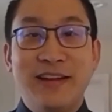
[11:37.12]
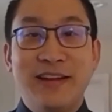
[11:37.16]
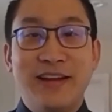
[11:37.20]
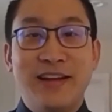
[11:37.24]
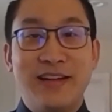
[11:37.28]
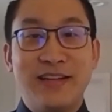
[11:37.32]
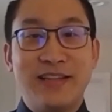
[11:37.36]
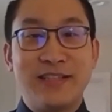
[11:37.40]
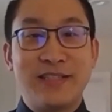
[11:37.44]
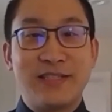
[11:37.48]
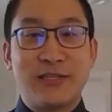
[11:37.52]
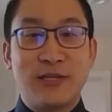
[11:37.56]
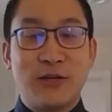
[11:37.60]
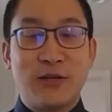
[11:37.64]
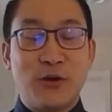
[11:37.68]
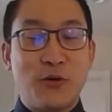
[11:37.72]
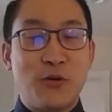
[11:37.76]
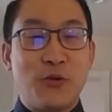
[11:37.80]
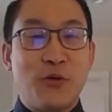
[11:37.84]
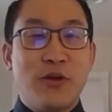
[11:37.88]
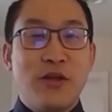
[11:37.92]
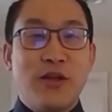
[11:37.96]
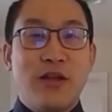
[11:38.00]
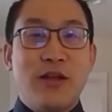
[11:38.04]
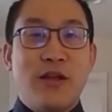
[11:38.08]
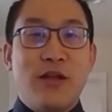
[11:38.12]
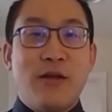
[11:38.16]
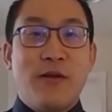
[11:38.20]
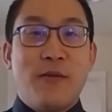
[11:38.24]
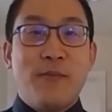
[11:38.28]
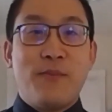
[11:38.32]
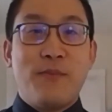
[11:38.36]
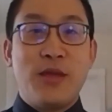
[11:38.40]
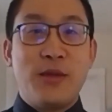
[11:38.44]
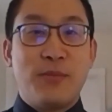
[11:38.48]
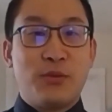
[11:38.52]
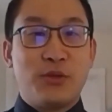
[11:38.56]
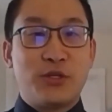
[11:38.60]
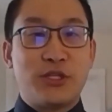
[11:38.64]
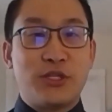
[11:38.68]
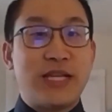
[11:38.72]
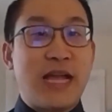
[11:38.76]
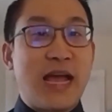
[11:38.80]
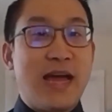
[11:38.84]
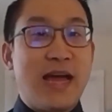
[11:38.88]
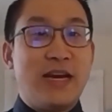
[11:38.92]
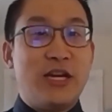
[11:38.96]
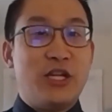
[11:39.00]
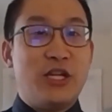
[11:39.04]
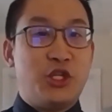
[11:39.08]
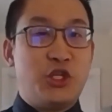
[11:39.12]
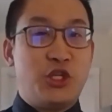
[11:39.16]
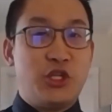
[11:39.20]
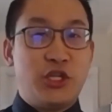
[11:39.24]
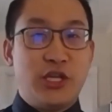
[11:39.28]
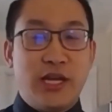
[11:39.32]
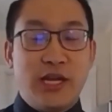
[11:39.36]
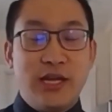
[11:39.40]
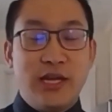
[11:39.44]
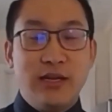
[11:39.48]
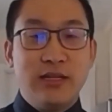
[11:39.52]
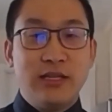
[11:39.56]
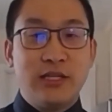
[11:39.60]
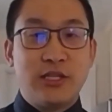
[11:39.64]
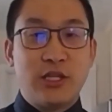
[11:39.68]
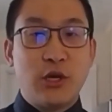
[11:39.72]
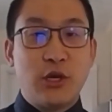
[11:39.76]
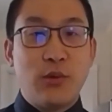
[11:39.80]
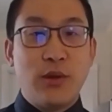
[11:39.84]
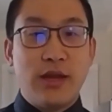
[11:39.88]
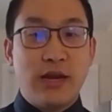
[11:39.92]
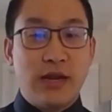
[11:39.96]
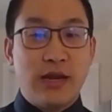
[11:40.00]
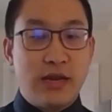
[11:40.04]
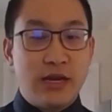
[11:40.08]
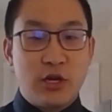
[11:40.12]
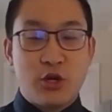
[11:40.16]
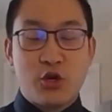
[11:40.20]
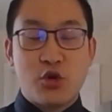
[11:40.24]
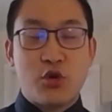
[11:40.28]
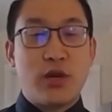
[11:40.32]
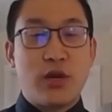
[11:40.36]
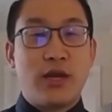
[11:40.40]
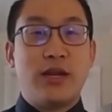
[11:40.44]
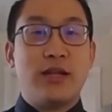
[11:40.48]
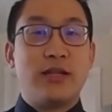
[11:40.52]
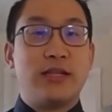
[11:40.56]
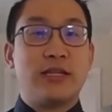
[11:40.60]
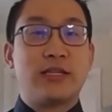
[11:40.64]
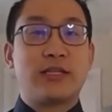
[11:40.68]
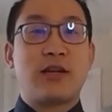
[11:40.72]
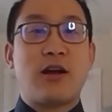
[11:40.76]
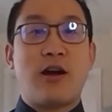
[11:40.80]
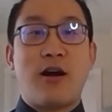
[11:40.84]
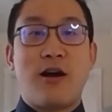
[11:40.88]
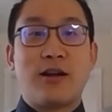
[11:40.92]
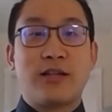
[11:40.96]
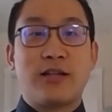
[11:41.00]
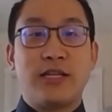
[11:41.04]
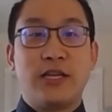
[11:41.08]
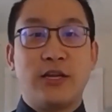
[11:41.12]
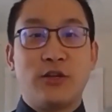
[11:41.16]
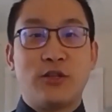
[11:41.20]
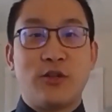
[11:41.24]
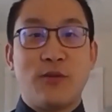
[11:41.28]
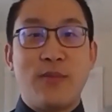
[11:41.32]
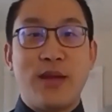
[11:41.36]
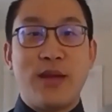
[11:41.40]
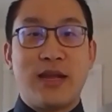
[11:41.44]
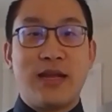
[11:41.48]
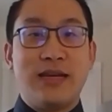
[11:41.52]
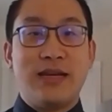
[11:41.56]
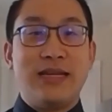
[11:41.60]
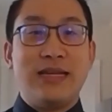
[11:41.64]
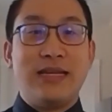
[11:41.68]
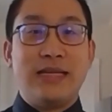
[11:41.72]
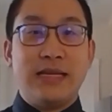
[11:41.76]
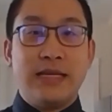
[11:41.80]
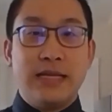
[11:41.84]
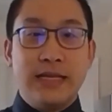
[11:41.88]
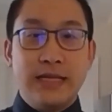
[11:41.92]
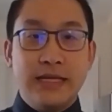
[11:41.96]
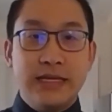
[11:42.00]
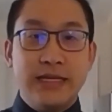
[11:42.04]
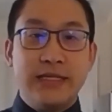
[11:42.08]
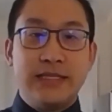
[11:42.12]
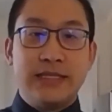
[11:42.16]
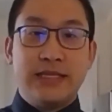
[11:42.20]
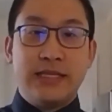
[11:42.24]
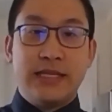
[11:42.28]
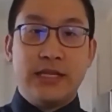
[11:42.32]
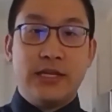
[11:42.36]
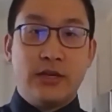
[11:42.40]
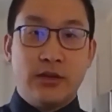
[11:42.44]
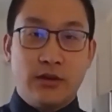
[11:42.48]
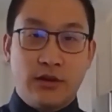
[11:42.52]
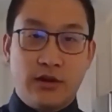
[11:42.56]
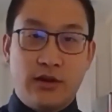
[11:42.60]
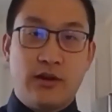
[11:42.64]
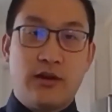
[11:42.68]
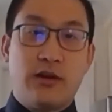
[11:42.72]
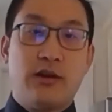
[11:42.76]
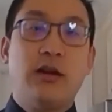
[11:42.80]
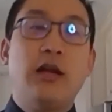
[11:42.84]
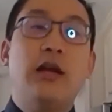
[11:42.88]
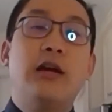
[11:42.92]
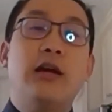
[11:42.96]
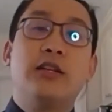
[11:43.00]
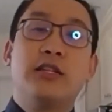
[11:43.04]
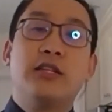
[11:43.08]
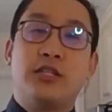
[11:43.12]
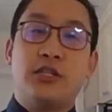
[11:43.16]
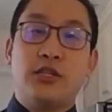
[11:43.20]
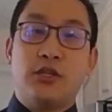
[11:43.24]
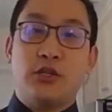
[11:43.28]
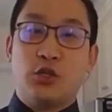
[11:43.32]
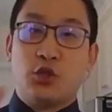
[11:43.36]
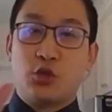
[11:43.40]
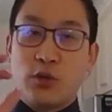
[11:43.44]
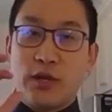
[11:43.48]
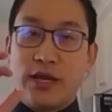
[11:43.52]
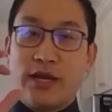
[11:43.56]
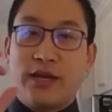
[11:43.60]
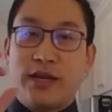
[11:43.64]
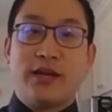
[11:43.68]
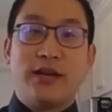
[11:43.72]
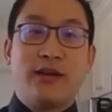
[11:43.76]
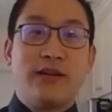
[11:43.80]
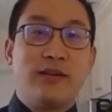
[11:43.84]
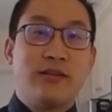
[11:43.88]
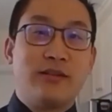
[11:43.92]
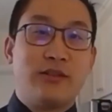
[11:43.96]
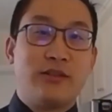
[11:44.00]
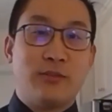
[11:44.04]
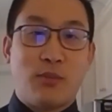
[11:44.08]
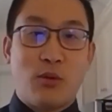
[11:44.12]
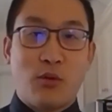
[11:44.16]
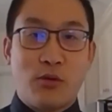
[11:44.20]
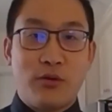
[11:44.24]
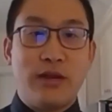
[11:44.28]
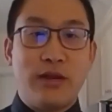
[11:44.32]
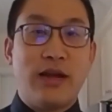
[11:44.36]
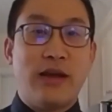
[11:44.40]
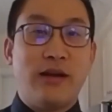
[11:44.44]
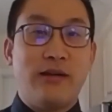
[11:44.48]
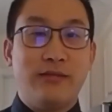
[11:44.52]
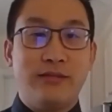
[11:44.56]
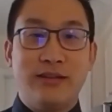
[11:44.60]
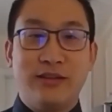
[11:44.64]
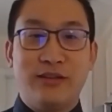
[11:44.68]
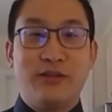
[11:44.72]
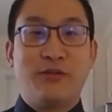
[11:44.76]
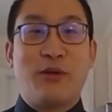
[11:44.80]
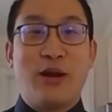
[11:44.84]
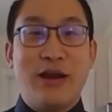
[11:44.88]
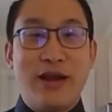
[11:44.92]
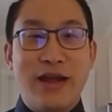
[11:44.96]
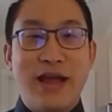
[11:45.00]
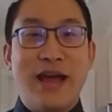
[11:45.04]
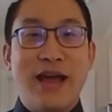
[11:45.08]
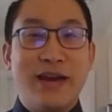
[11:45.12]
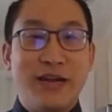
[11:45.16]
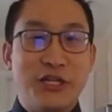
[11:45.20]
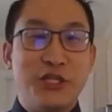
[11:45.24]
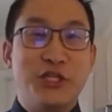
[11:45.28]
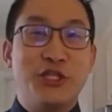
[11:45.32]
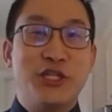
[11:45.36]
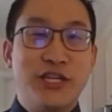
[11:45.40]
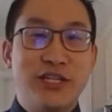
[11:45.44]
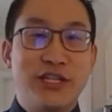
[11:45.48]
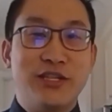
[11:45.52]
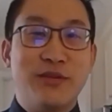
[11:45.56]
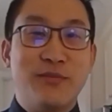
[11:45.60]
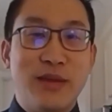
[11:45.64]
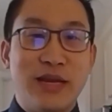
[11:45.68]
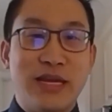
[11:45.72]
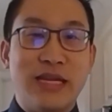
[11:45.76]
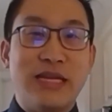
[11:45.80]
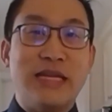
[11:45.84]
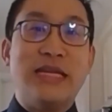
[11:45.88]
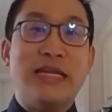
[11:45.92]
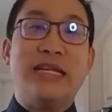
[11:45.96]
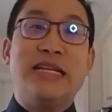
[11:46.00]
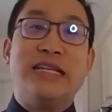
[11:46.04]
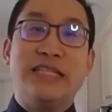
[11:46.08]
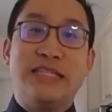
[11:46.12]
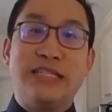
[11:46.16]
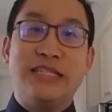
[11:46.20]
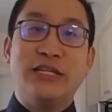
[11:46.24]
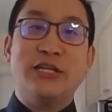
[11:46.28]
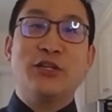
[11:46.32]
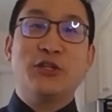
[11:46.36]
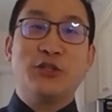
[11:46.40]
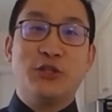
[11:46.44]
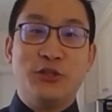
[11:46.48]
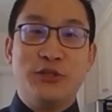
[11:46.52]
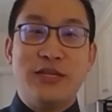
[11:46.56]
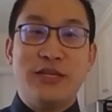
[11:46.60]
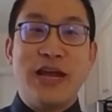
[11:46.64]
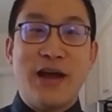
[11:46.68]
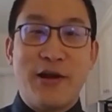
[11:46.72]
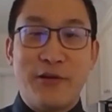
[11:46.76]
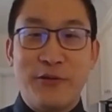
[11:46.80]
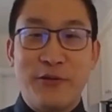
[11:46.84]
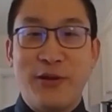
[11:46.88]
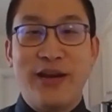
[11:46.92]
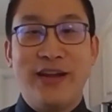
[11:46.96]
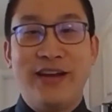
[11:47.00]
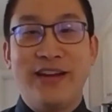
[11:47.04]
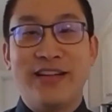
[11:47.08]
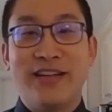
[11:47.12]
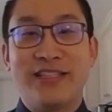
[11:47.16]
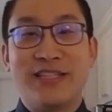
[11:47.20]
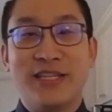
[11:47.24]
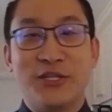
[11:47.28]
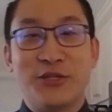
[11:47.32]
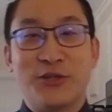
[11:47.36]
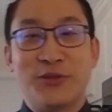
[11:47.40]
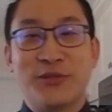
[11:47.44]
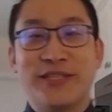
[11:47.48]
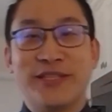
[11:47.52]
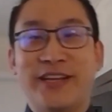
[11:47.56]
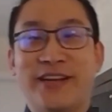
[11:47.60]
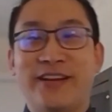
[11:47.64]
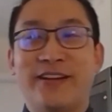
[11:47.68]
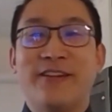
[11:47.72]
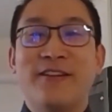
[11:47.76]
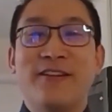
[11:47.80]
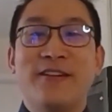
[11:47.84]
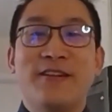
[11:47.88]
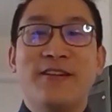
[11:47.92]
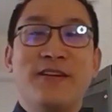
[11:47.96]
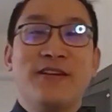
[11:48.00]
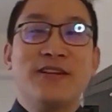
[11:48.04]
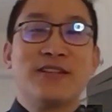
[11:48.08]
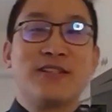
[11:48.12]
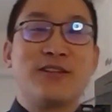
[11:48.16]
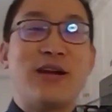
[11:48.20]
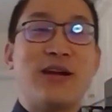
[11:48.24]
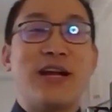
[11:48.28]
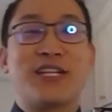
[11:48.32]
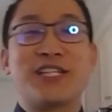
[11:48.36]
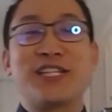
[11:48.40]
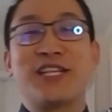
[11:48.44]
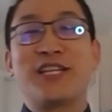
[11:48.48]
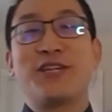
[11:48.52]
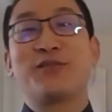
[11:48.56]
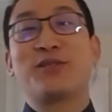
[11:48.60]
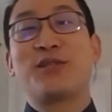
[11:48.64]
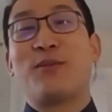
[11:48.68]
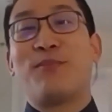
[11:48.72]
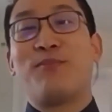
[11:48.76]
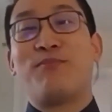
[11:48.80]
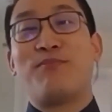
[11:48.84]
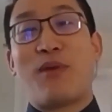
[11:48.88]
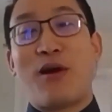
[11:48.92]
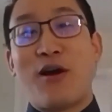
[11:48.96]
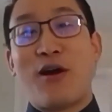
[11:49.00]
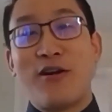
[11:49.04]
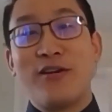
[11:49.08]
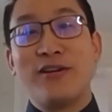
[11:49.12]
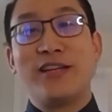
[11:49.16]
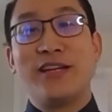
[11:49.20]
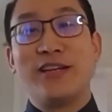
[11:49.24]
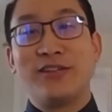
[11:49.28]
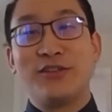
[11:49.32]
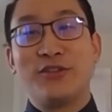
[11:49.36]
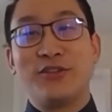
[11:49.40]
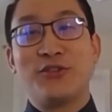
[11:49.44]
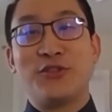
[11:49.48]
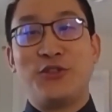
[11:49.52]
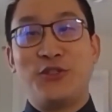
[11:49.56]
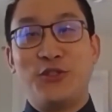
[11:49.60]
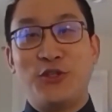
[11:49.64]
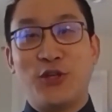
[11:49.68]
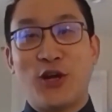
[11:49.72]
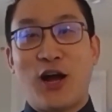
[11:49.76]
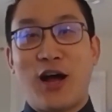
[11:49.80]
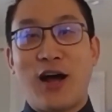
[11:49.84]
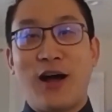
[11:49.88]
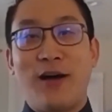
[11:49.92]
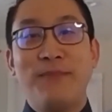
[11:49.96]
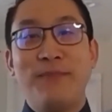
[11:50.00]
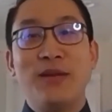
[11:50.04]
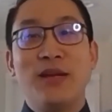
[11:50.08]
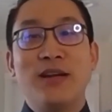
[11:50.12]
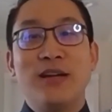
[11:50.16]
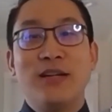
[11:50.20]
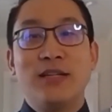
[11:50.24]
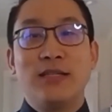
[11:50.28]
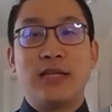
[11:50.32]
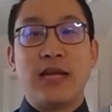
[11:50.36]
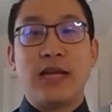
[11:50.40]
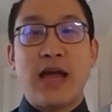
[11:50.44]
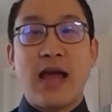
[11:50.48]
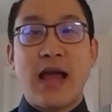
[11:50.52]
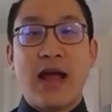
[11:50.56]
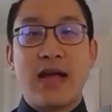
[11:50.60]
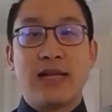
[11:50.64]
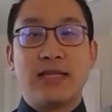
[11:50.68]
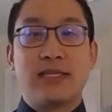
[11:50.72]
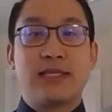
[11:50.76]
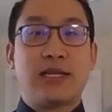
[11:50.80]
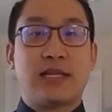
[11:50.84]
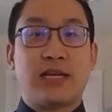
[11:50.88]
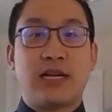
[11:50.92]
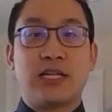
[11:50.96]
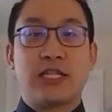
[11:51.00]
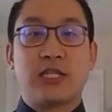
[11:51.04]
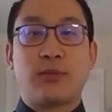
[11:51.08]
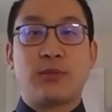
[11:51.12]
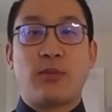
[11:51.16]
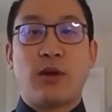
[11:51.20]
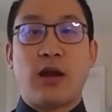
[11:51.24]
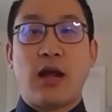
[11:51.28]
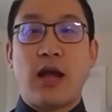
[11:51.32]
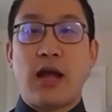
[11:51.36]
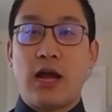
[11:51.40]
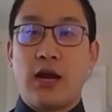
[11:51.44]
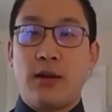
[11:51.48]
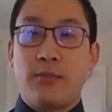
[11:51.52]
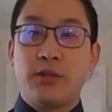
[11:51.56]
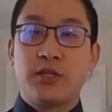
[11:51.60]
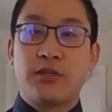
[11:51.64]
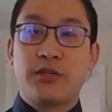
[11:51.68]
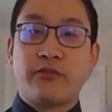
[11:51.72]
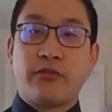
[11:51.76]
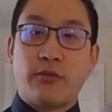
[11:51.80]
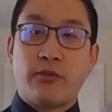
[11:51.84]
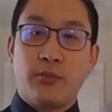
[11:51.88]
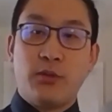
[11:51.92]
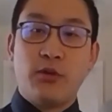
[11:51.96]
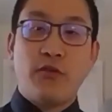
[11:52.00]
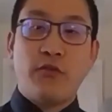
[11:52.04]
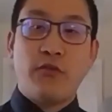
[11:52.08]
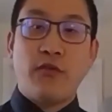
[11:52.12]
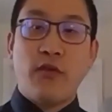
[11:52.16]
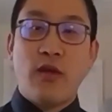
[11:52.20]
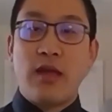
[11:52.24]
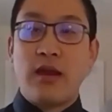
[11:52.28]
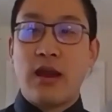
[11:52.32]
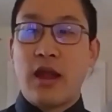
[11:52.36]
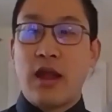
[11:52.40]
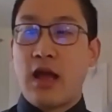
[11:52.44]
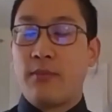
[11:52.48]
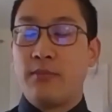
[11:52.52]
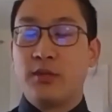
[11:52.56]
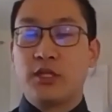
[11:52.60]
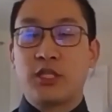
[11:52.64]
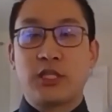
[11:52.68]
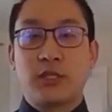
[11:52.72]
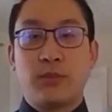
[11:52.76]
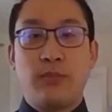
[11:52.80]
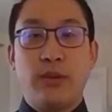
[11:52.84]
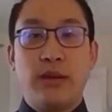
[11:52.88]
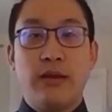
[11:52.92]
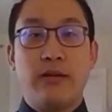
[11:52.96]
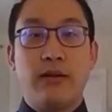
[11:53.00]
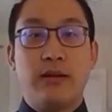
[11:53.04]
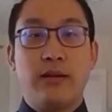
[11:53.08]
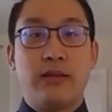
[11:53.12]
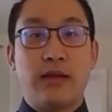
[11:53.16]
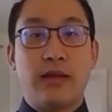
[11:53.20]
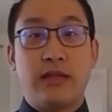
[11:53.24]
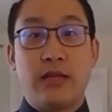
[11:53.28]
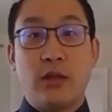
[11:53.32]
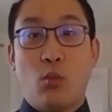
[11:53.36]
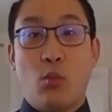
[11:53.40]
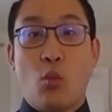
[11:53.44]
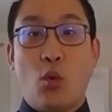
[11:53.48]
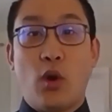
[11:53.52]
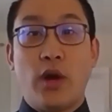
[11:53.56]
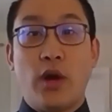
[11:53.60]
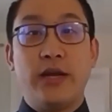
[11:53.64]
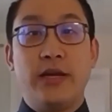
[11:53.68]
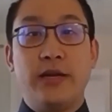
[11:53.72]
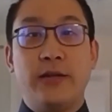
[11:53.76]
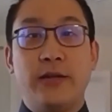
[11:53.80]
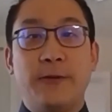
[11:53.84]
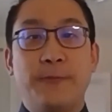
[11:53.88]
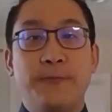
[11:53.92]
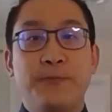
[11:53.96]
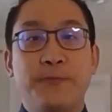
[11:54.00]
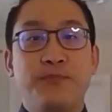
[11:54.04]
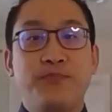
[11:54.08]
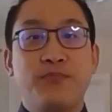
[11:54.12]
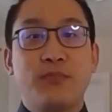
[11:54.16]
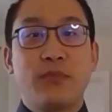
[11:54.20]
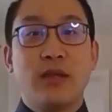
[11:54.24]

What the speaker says: And so people just added gin to it and then created this cocktail to make it easier to drink, to pour down, right? Adding gin to make it easier to down, right? That's interesting. So actually it was the bartender's job to ask the customer how much vermouth and how much spirit that they wanted.